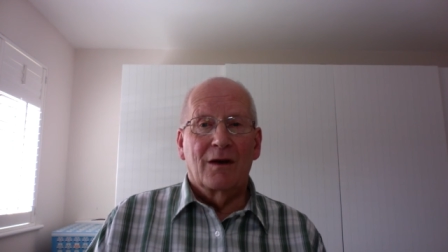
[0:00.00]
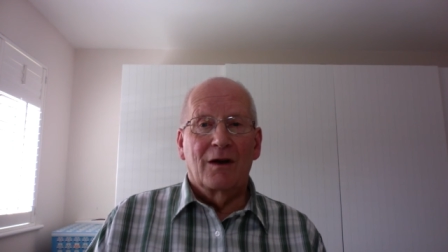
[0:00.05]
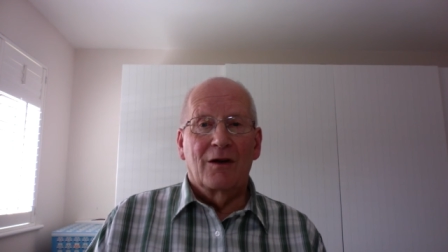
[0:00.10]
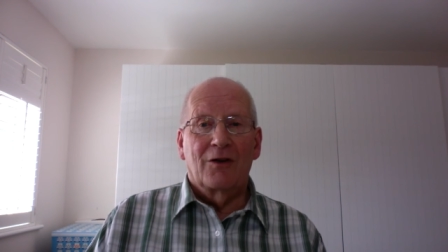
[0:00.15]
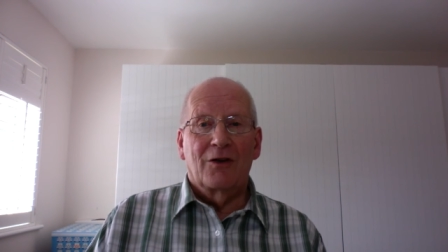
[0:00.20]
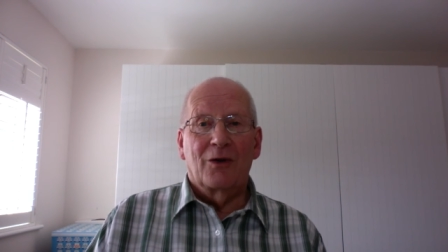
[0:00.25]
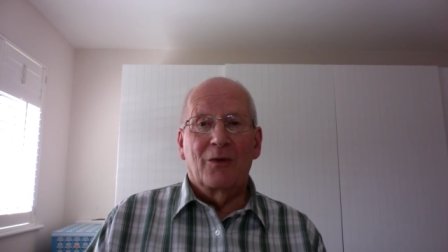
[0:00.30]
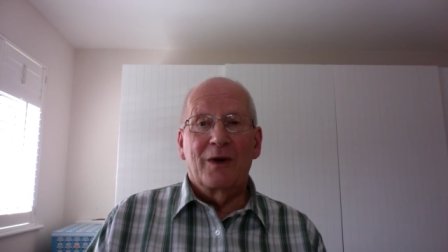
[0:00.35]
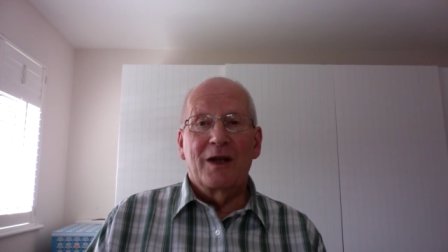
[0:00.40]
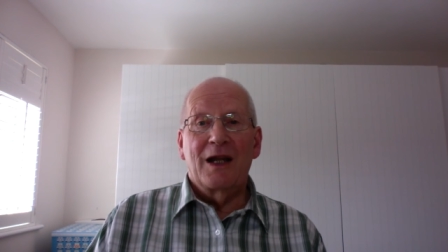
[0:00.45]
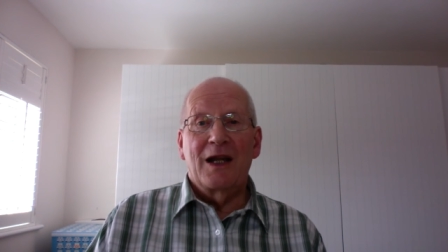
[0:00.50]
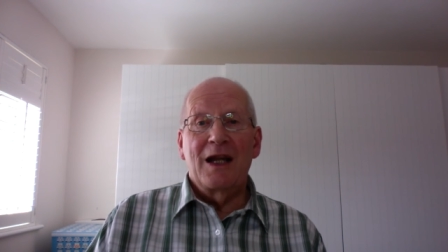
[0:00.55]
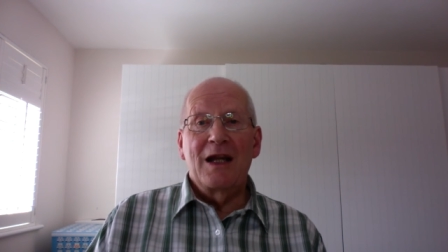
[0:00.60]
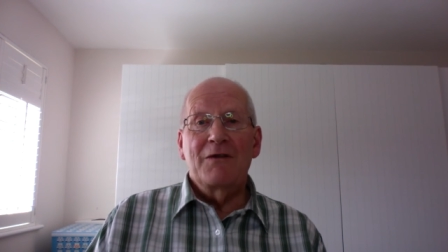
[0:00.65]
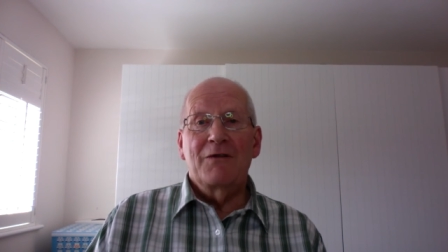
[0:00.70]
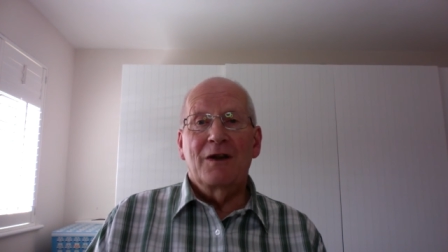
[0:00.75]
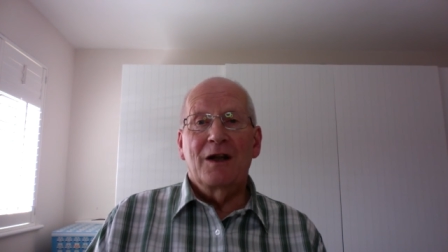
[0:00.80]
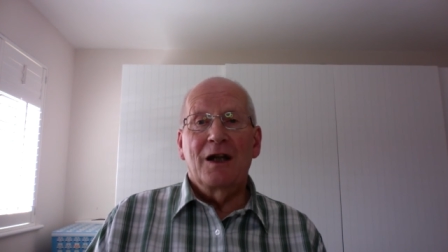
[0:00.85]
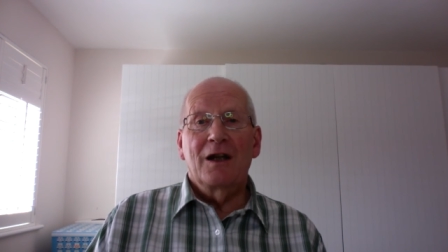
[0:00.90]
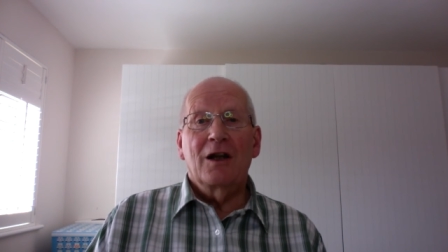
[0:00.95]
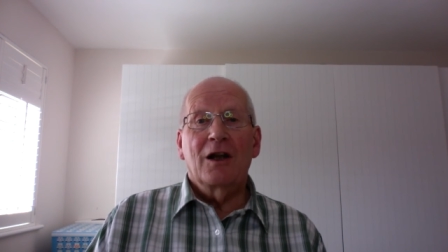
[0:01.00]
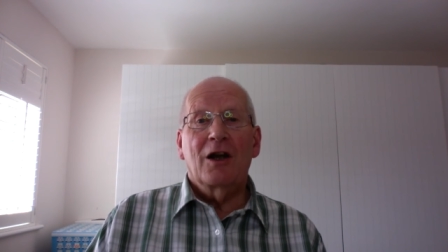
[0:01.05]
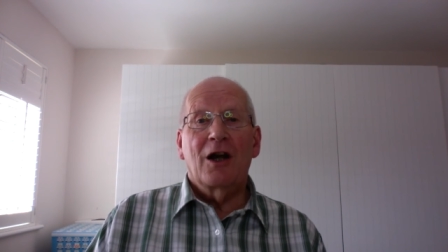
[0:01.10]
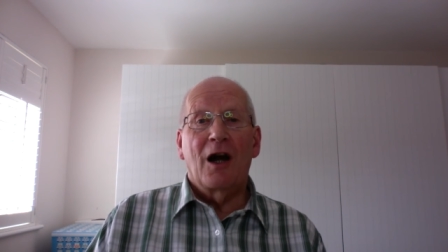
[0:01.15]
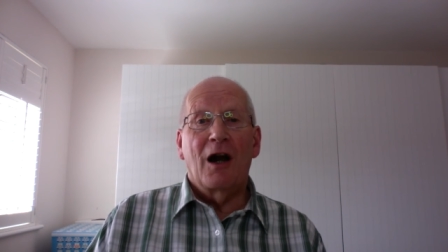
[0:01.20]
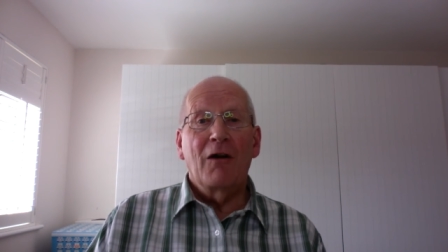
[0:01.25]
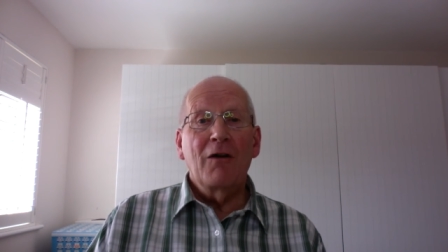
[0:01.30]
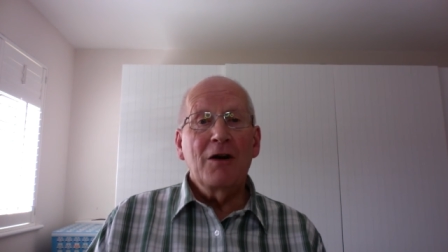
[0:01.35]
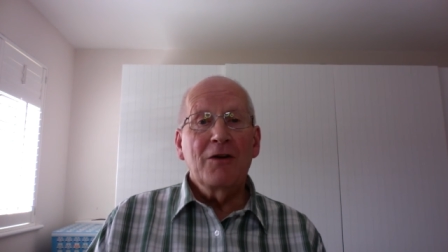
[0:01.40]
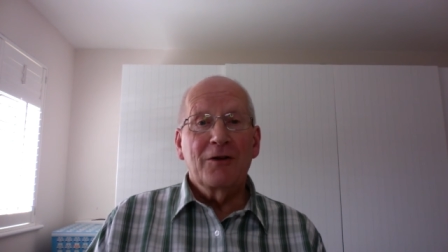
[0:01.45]
Do we even
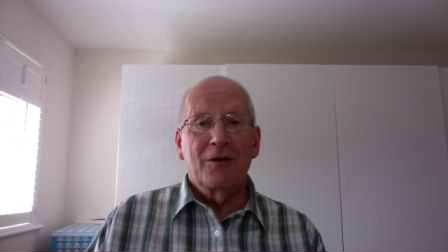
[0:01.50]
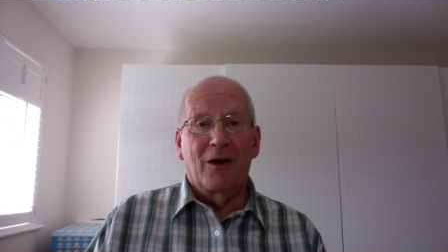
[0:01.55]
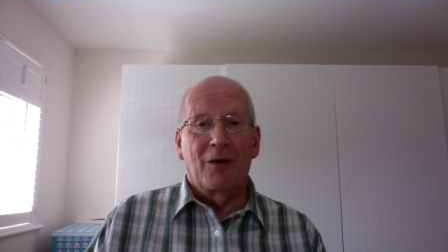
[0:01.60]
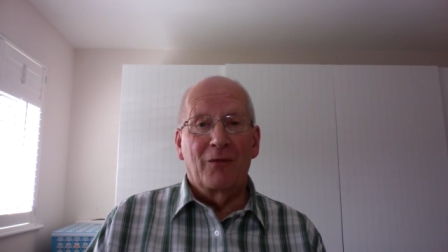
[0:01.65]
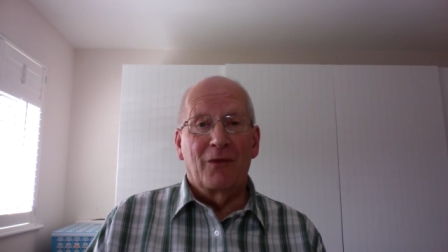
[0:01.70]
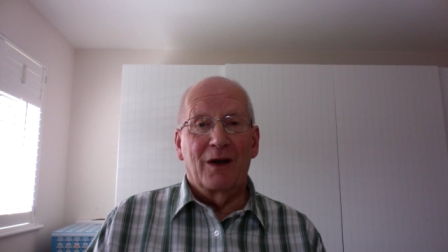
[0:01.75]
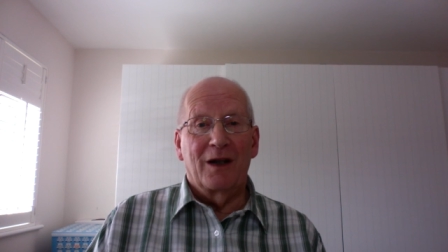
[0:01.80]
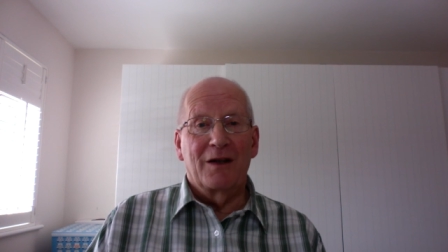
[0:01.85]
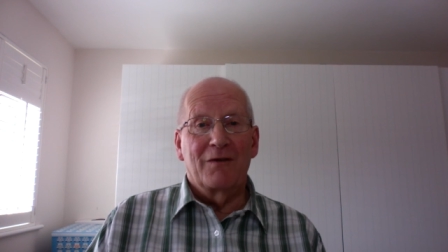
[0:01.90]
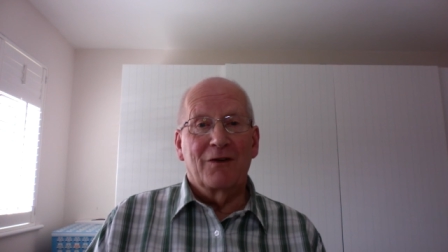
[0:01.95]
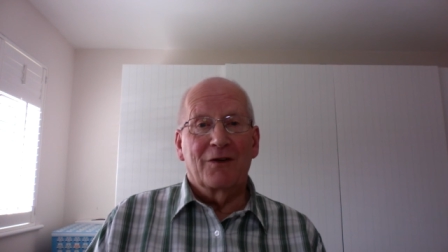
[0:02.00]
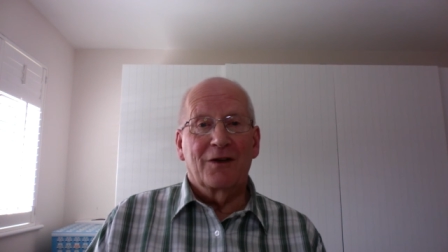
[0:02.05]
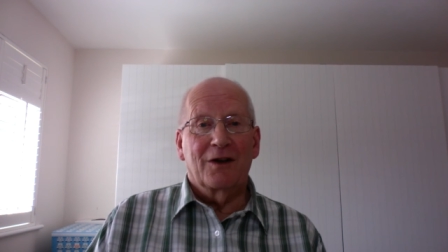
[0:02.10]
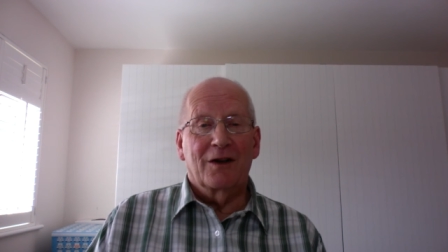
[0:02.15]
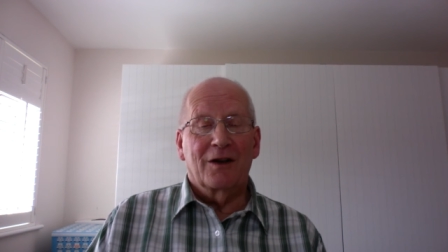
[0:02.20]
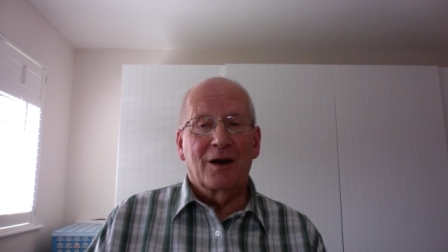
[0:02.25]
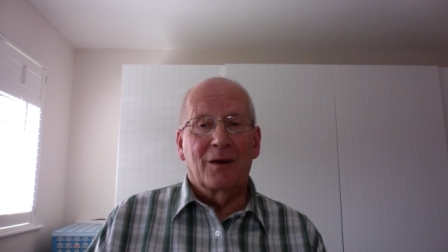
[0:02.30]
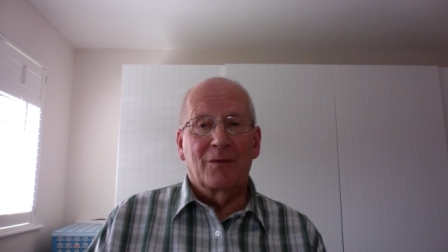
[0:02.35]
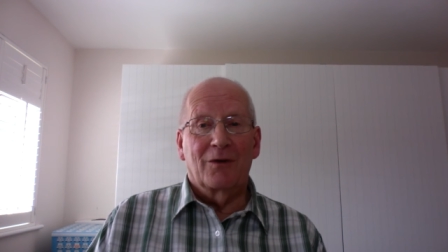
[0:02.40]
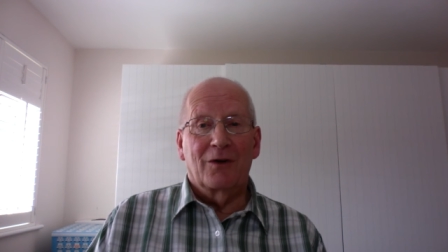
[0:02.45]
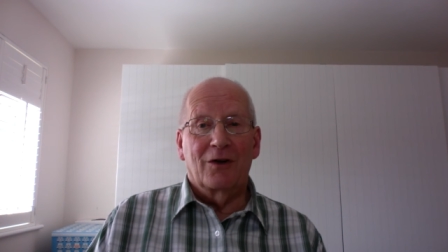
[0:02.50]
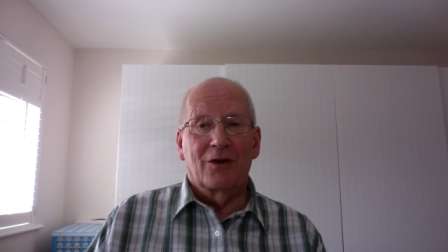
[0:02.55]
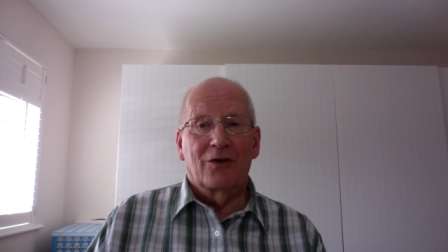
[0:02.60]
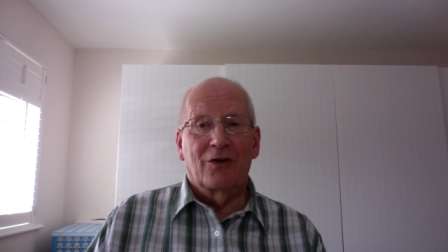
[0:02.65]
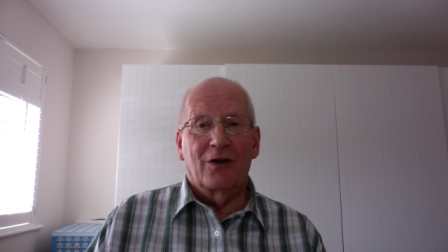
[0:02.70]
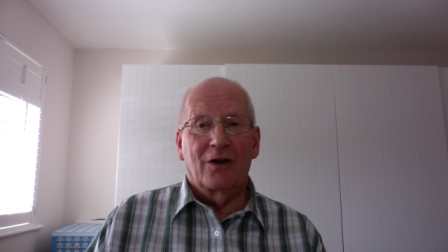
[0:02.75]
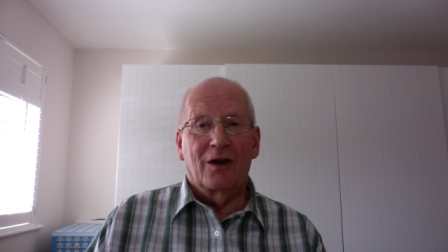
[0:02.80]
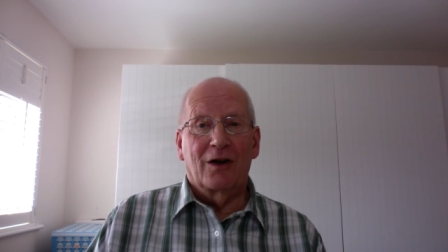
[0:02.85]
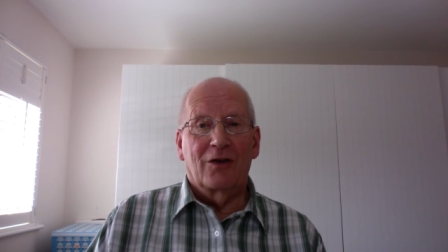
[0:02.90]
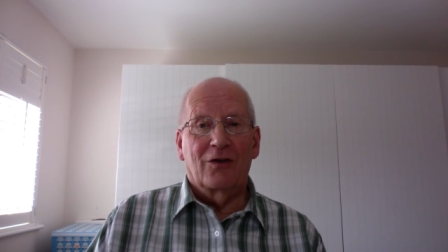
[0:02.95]
encourage non believers to come to
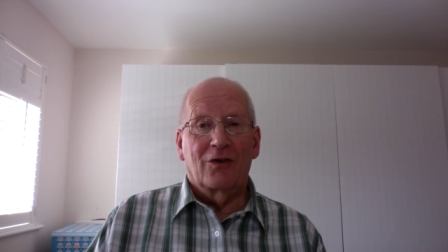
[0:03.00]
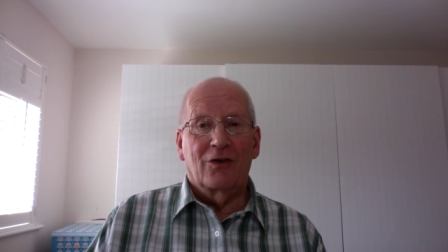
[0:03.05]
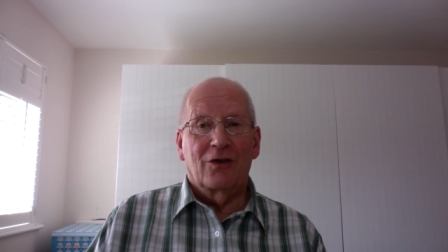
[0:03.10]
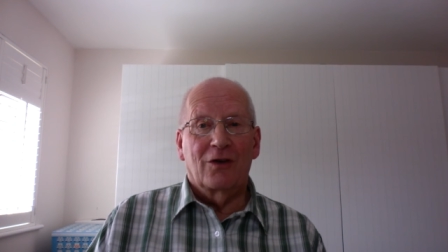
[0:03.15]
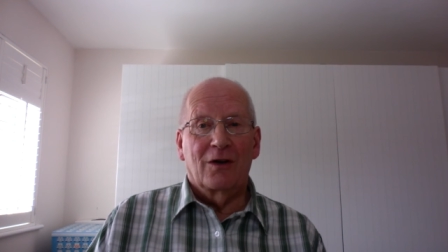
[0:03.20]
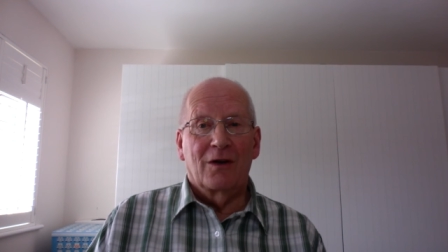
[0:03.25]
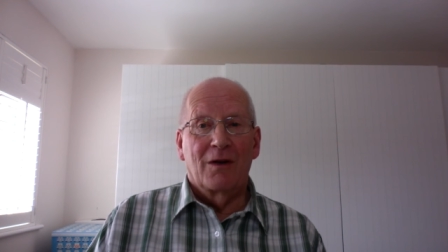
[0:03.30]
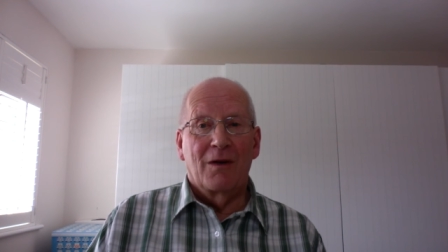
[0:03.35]
church?